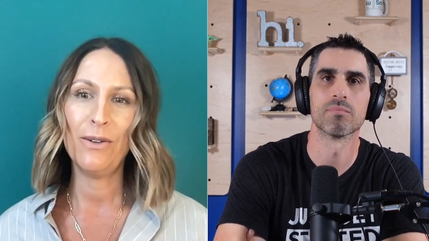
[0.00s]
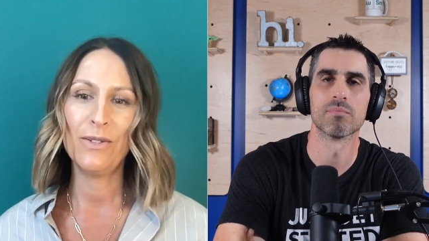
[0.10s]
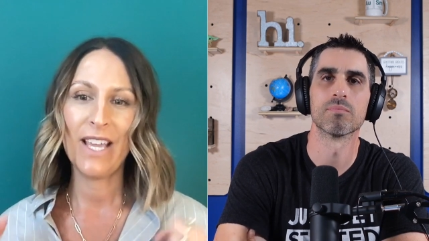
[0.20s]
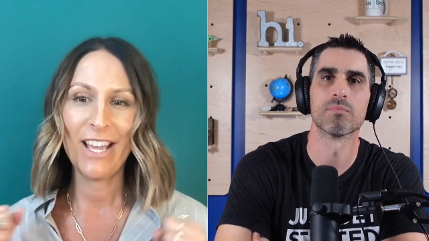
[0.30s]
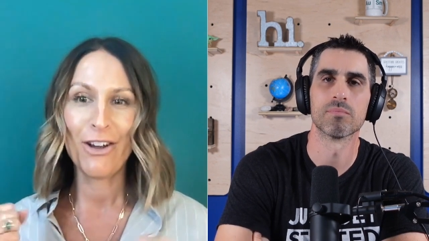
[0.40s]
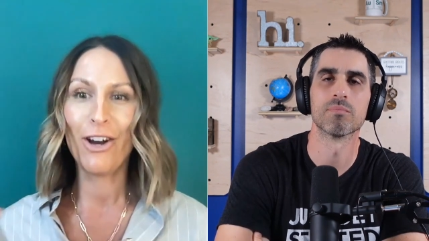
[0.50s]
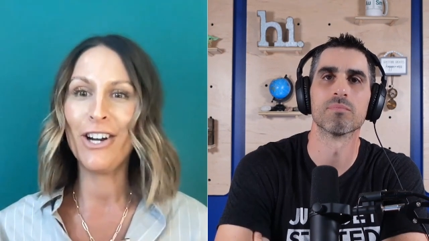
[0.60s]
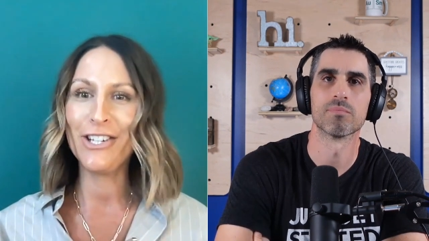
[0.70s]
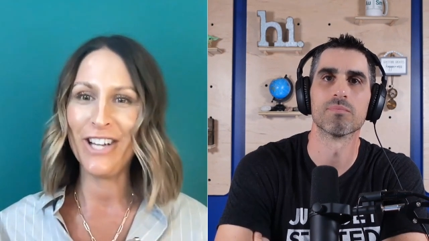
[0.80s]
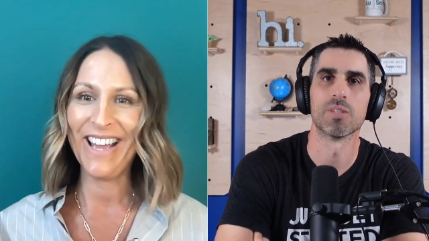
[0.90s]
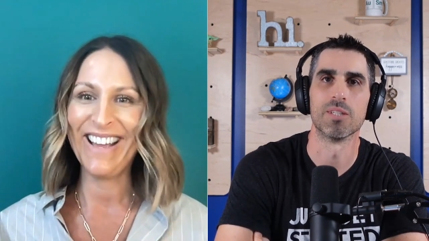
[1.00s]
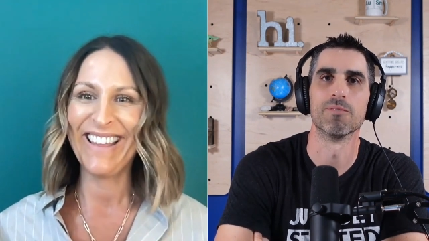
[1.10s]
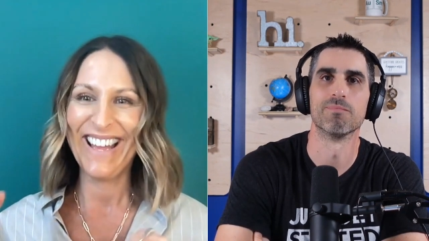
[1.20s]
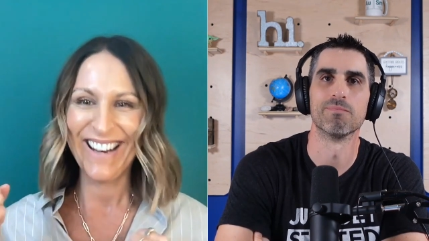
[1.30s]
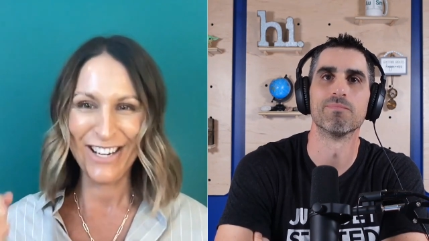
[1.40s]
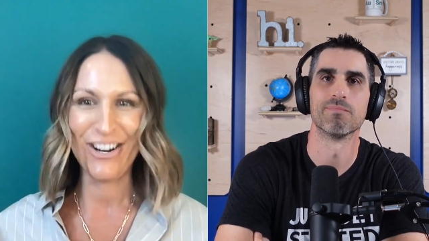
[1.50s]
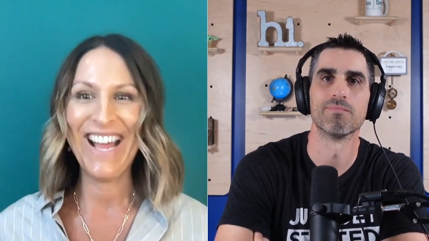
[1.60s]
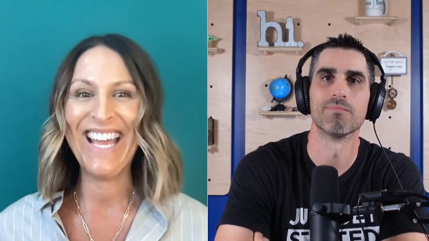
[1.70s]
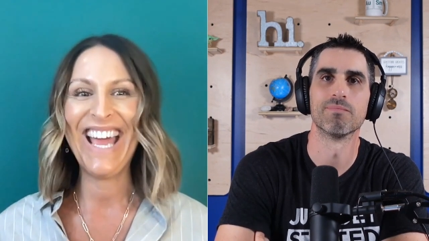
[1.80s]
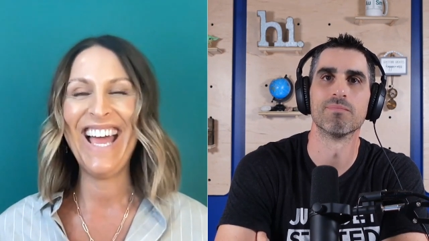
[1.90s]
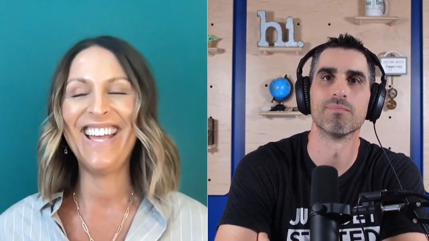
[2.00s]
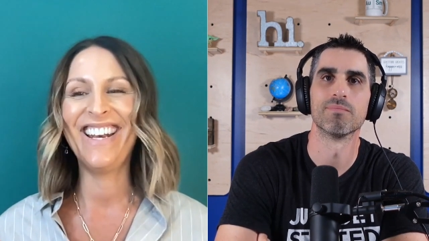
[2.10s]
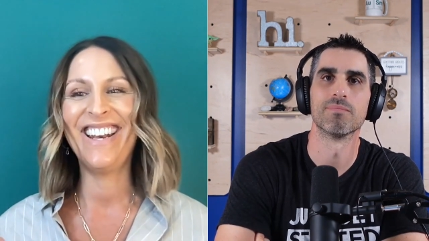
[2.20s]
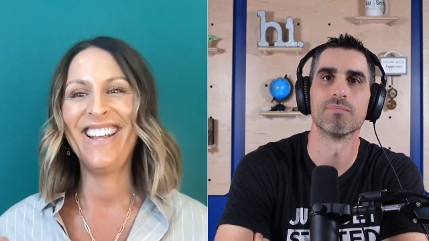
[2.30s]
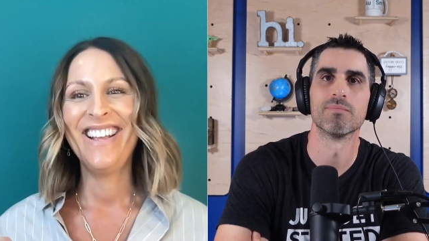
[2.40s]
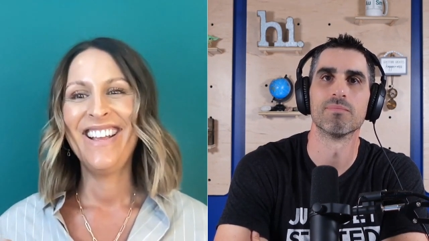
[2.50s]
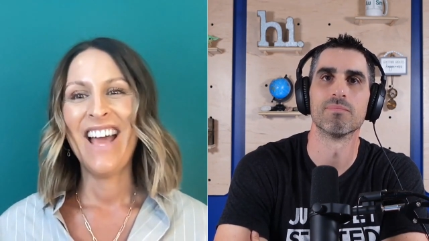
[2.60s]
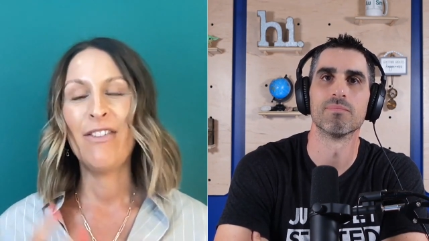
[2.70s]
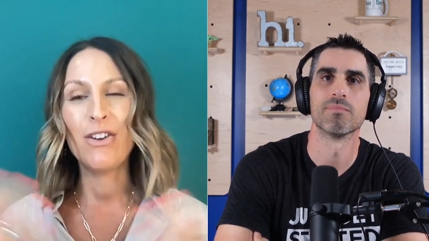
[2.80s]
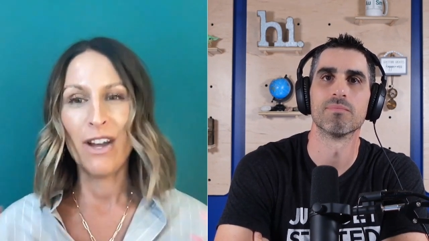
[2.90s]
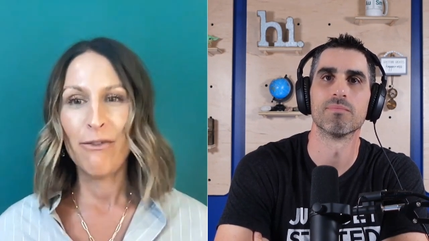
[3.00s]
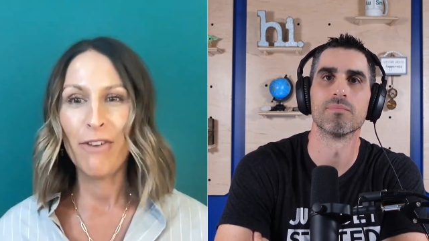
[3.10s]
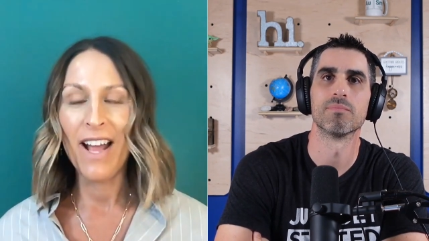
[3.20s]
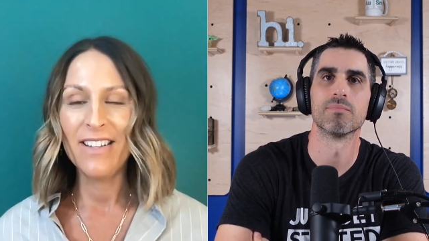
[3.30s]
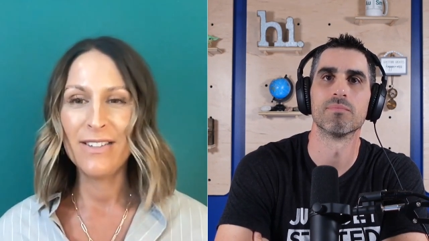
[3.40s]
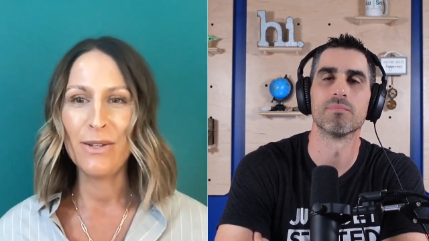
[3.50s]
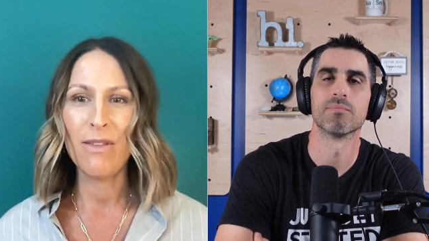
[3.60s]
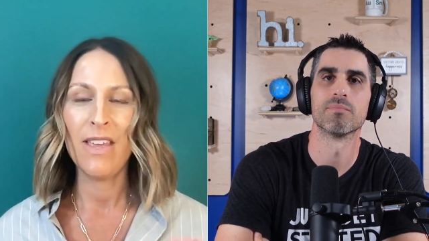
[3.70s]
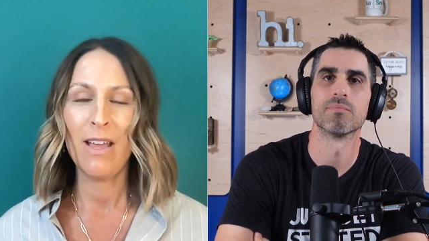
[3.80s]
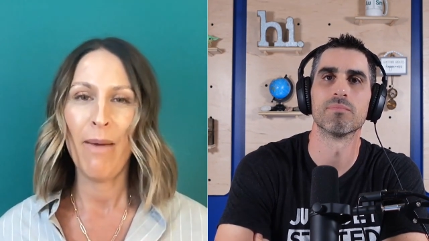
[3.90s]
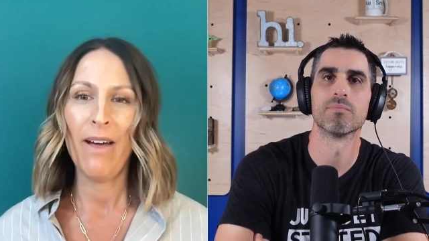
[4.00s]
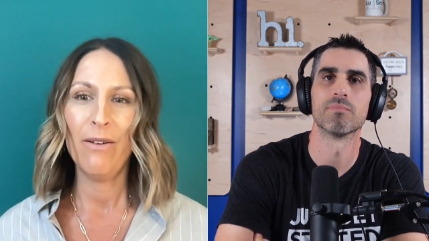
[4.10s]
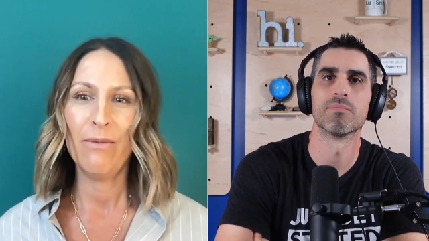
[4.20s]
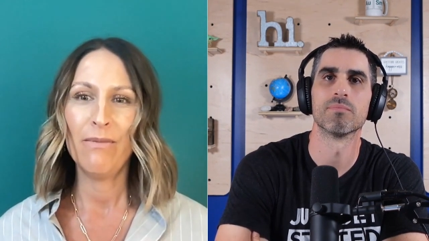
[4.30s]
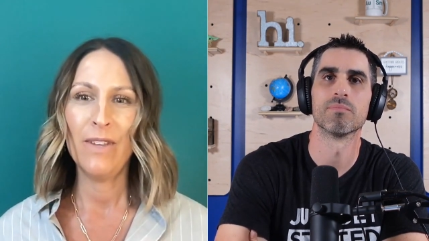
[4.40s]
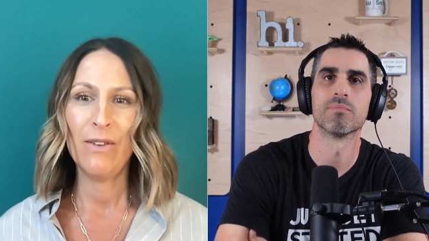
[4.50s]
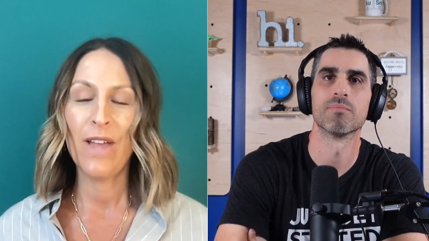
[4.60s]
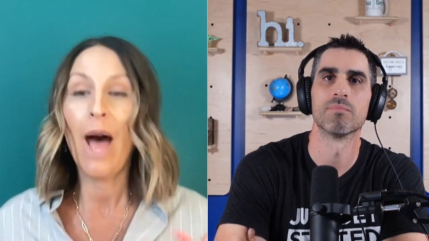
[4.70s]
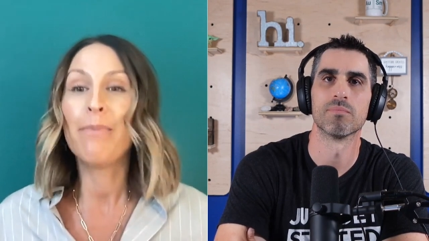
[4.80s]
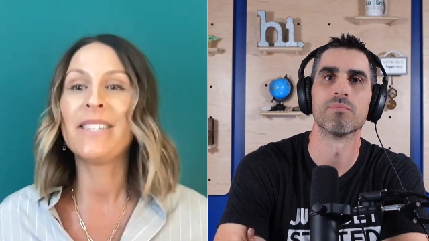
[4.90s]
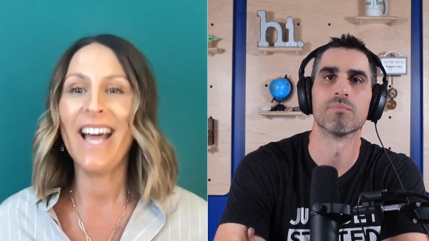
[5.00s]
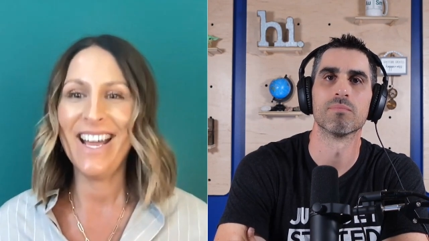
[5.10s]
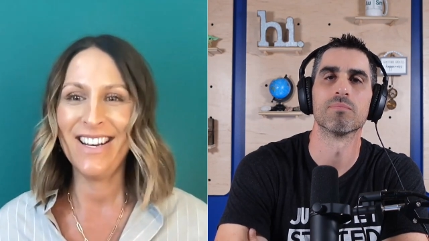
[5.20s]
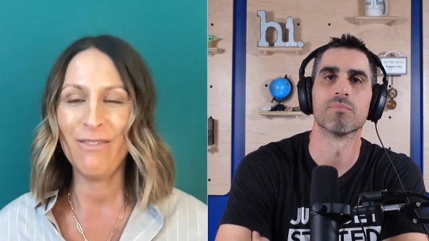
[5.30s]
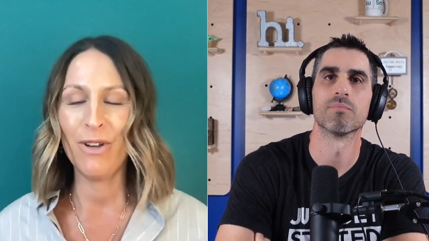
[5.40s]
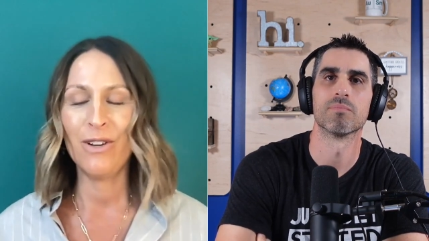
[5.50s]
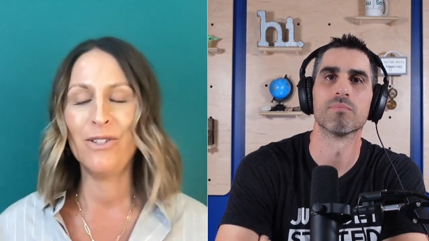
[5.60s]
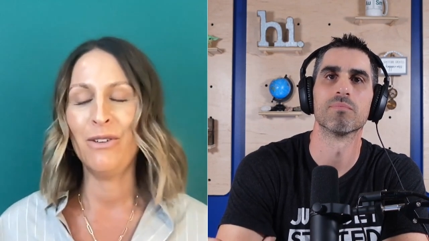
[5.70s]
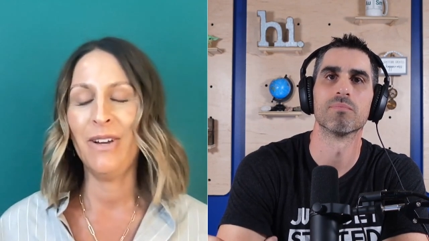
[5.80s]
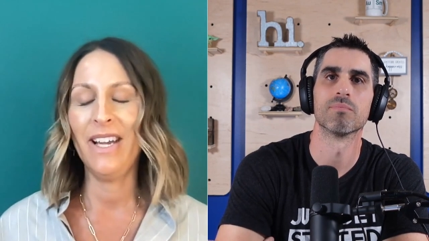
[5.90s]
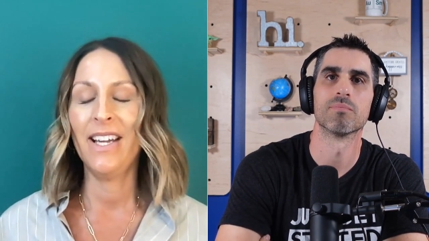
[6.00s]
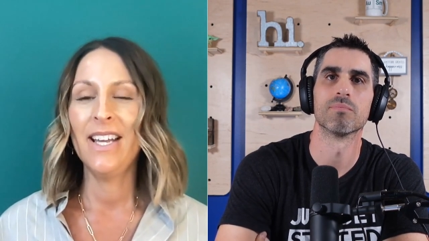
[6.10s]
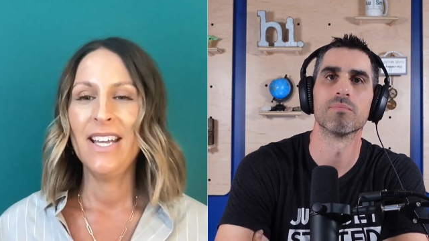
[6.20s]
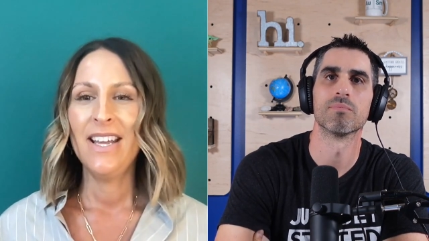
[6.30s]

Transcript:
Speaker 1: who's like encouraging that I try again, having great friends who think about, you know, the upside and what you're doing.